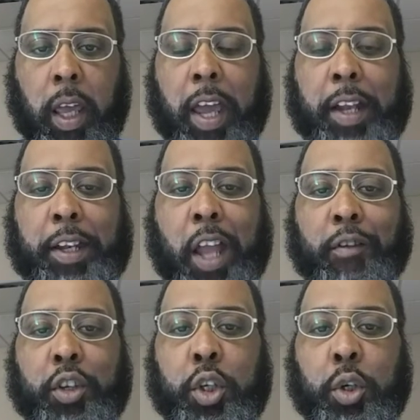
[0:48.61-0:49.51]
Never
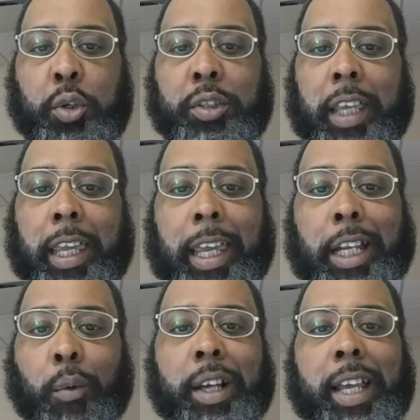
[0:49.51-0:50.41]
choose any
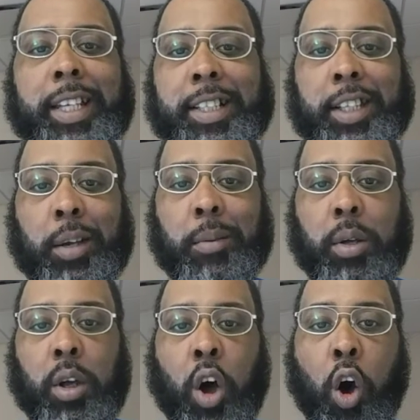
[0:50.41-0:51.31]
relationship
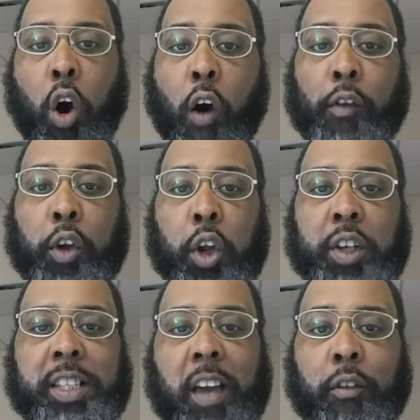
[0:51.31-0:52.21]
over your
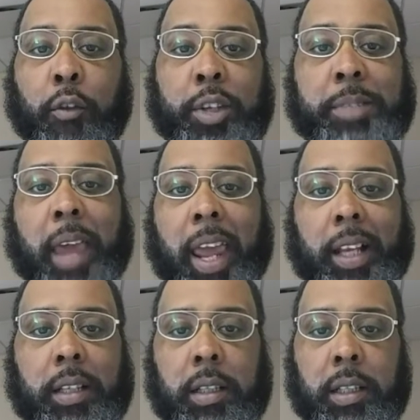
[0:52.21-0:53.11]
self-respect.
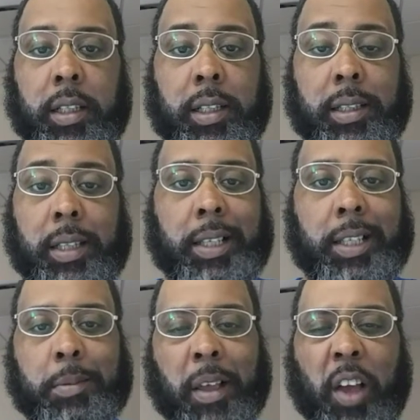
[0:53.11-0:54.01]
This is my
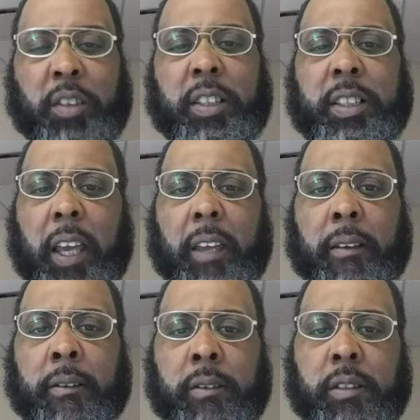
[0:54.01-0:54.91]
thought of the day.
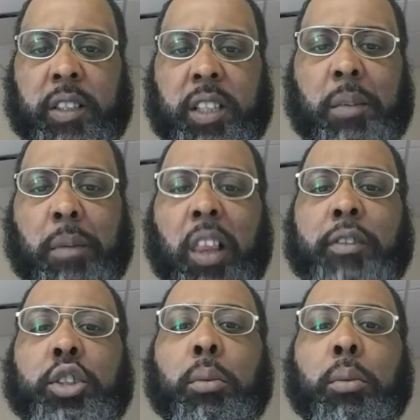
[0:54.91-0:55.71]
See mothers tomorrow.